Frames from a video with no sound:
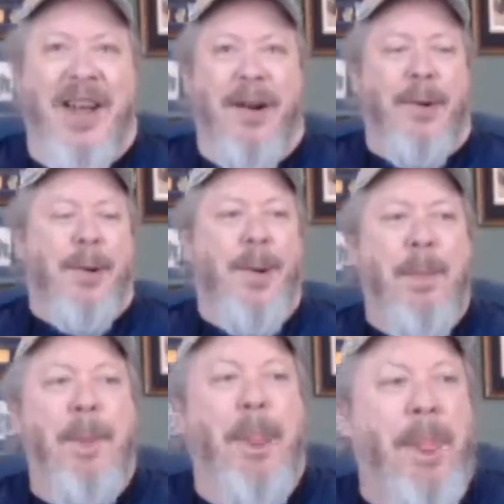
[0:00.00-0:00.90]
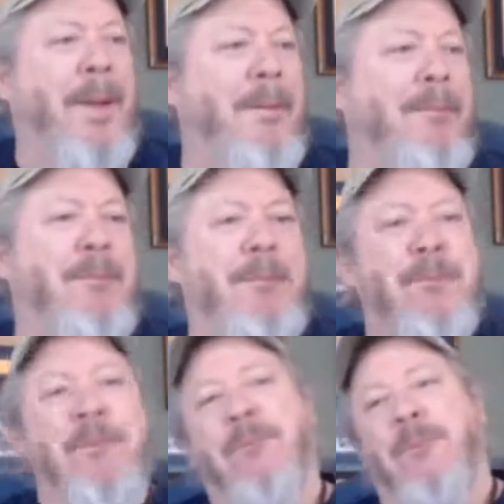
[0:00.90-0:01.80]
required every
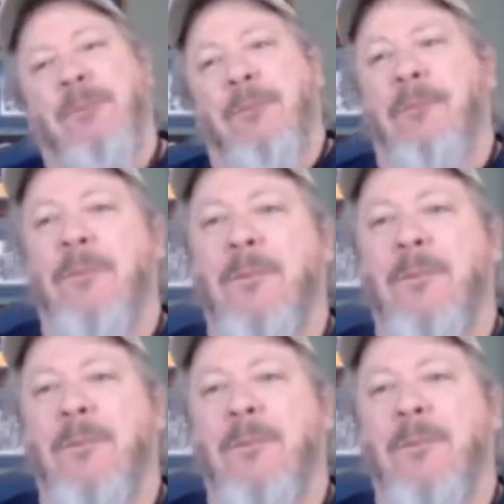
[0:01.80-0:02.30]
10th grade